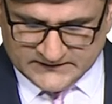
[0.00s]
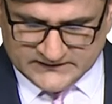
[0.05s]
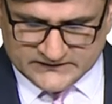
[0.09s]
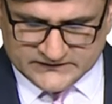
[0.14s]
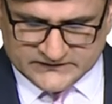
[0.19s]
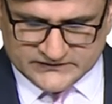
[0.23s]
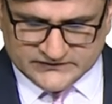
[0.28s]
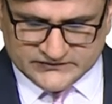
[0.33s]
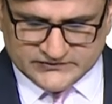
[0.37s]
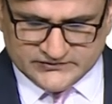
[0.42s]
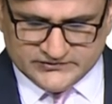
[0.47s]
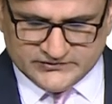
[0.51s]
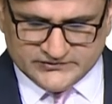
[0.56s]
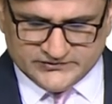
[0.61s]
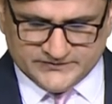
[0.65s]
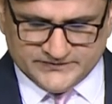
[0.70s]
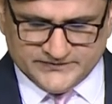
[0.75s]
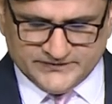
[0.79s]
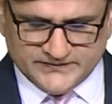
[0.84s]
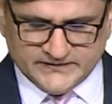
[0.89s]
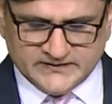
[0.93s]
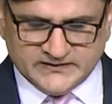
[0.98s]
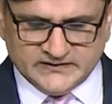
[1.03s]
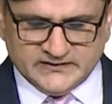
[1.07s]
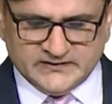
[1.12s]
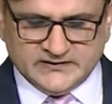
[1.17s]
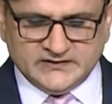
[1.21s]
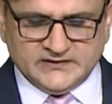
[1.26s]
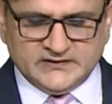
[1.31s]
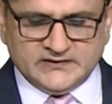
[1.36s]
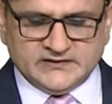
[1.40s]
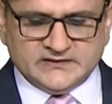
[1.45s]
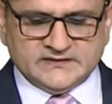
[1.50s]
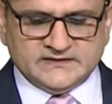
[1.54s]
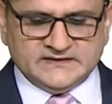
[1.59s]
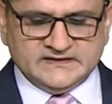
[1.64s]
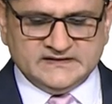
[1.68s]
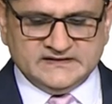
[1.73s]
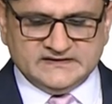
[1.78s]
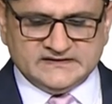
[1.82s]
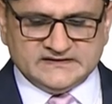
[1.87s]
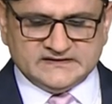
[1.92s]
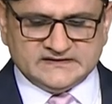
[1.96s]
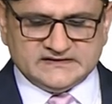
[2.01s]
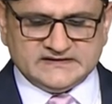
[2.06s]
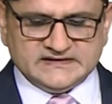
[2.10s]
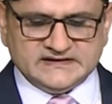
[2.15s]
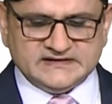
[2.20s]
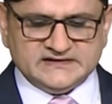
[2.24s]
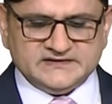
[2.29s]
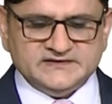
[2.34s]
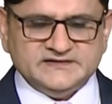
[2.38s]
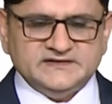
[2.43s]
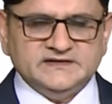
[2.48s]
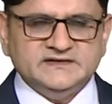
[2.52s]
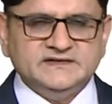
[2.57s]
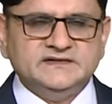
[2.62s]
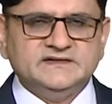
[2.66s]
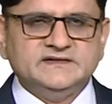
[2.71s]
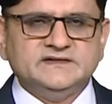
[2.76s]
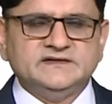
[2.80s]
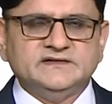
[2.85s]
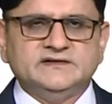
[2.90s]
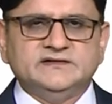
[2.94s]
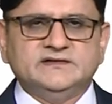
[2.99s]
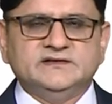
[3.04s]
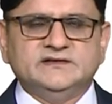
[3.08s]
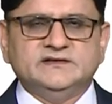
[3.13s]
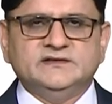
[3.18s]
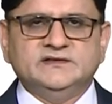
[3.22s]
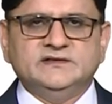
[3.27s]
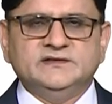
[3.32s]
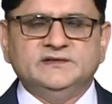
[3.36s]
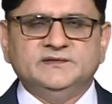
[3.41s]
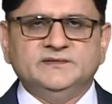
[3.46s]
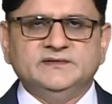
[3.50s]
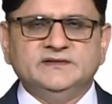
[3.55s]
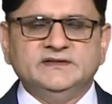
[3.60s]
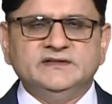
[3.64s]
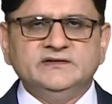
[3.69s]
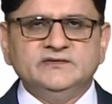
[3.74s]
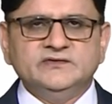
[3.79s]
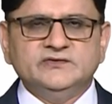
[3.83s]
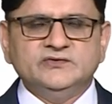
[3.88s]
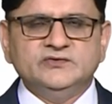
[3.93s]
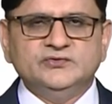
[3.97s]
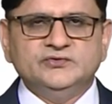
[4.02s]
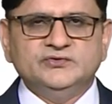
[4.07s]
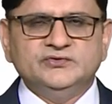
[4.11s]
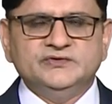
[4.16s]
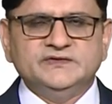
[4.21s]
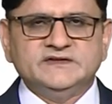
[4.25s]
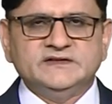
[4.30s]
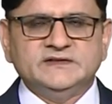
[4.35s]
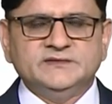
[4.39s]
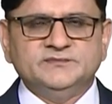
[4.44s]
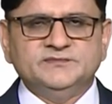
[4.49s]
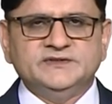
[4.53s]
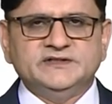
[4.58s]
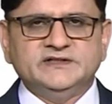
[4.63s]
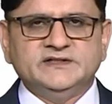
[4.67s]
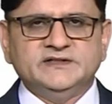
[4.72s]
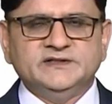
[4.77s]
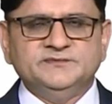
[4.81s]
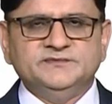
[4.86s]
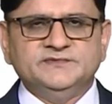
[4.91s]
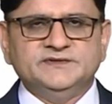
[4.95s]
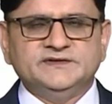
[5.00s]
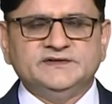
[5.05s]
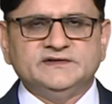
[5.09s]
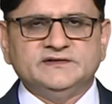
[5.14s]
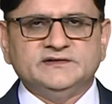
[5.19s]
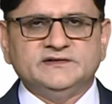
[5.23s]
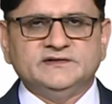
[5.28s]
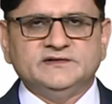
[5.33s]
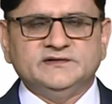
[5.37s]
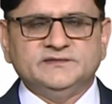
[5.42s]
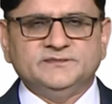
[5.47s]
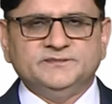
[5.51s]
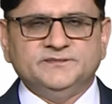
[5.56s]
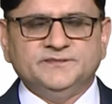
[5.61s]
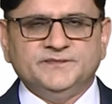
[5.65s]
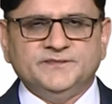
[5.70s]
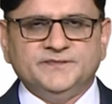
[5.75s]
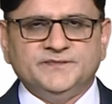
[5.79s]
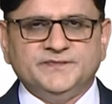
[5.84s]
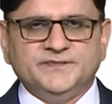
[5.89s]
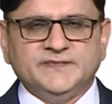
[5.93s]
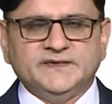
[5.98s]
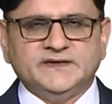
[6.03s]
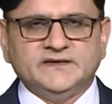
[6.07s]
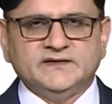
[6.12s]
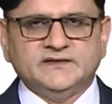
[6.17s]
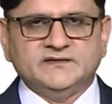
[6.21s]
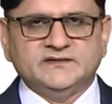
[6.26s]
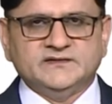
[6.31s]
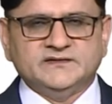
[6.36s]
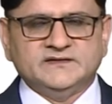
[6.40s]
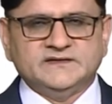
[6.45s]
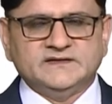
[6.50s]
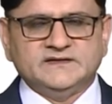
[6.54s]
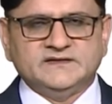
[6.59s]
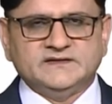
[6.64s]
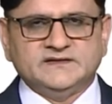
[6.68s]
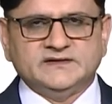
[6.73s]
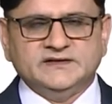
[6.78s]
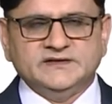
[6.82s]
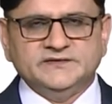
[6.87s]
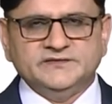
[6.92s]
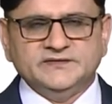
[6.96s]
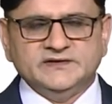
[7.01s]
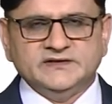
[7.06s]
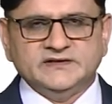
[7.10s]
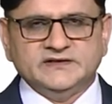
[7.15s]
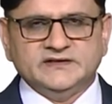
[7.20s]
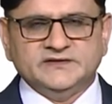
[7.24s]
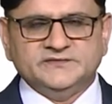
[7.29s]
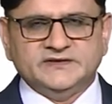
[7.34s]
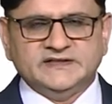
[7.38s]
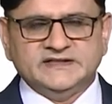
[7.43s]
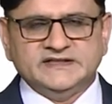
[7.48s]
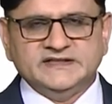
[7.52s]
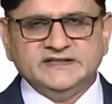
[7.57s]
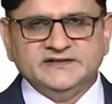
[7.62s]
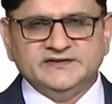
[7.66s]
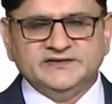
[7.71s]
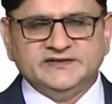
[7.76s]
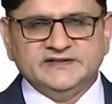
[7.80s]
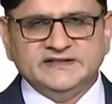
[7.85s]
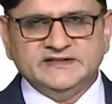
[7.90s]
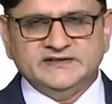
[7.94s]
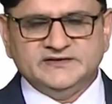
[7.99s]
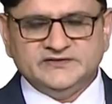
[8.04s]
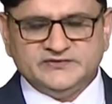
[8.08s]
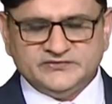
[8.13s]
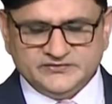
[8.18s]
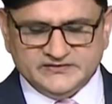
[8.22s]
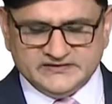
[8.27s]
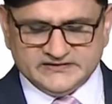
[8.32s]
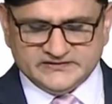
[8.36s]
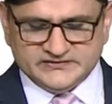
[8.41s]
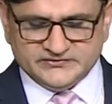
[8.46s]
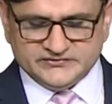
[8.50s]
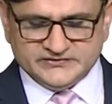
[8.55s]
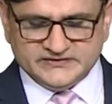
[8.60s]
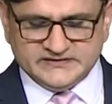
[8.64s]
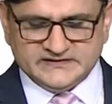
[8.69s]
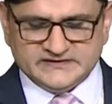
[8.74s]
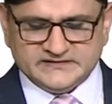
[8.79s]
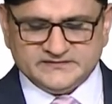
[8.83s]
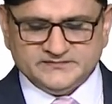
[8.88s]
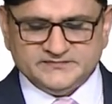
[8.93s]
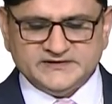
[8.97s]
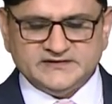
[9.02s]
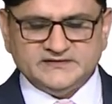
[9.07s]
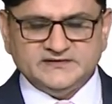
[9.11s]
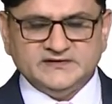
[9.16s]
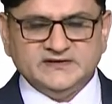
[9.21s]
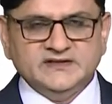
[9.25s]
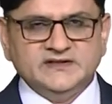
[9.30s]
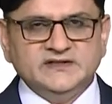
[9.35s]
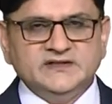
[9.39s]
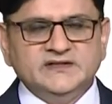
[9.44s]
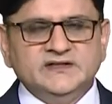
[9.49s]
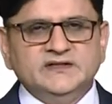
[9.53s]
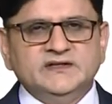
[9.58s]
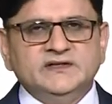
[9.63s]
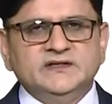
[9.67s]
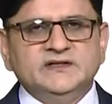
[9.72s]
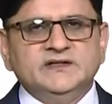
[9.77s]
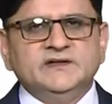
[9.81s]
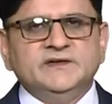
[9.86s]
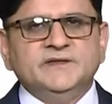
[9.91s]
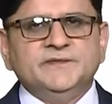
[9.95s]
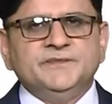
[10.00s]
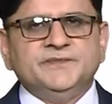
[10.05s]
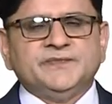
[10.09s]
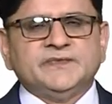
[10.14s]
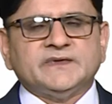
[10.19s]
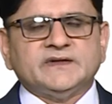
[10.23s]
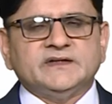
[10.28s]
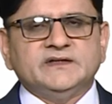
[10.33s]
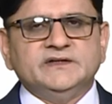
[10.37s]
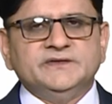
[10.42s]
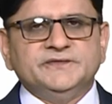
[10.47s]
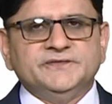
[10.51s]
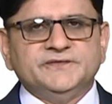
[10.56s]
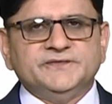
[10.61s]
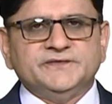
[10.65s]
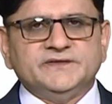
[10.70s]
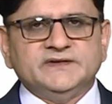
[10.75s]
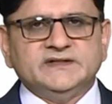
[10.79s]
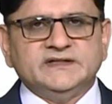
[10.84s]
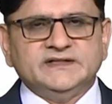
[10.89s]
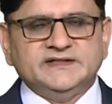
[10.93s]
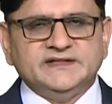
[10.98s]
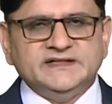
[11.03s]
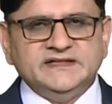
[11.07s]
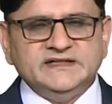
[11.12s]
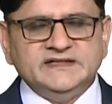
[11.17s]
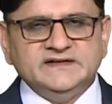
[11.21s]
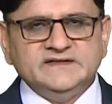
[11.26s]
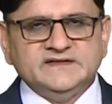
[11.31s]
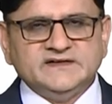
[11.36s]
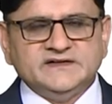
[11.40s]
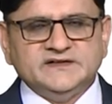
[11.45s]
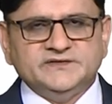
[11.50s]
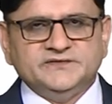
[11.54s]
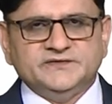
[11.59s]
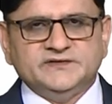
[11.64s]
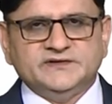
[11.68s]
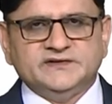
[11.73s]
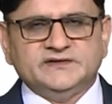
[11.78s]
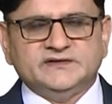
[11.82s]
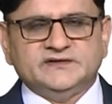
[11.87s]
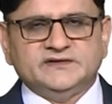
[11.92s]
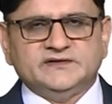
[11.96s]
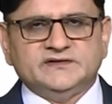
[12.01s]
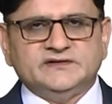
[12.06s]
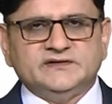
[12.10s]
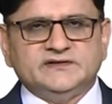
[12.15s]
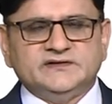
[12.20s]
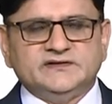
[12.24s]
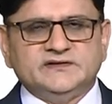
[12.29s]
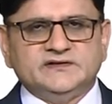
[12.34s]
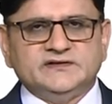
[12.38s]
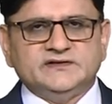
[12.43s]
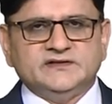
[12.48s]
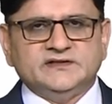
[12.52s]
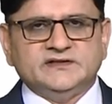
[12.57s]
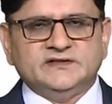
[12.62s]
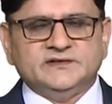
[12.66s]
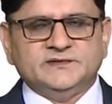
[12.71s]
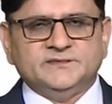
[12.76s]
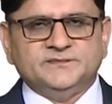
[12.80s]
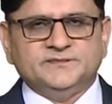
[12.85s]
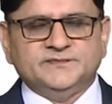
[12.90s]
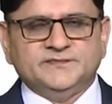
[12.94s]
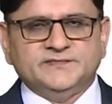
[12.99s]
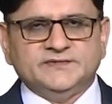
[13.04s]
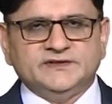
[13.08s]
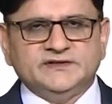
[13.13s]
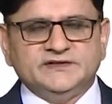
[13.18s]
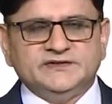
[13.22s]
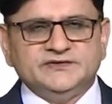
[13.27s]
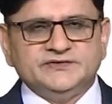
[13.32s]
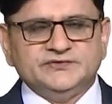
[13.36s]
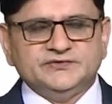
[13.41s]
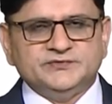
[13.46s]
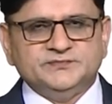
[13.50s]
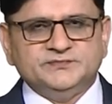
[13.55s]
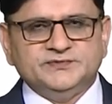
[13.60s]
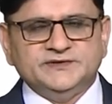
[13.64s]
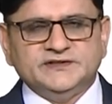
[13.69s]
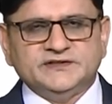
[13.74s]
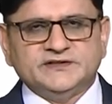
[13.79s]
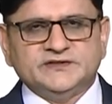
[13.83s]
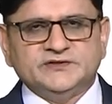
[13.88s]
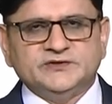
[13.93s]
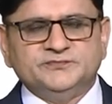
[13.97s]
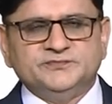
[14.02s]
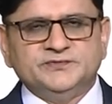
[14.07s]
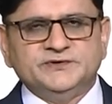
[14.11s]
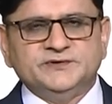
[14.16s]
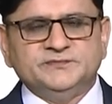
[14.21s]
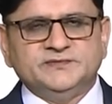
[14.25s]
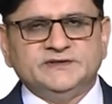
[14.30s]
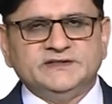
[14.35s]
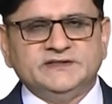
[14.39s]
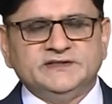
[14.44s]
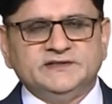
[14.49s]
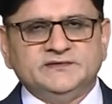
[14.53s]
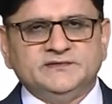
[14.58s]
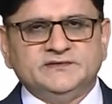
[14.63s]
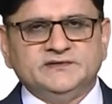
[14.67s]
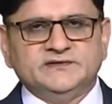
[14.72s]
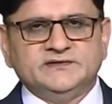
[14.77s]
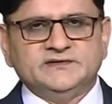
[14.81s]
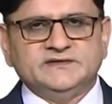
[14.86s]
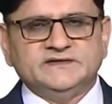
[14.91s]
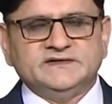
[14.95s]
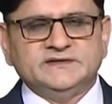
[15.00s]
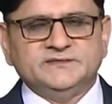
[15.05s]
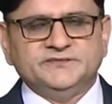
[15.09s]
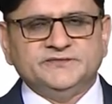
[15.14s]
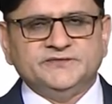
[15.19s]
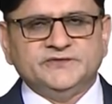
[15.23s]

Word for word: So, these strategies uh, include sometimes uh, uh giving awarding grade to the students but if the grade is given um, it should be accompanied by some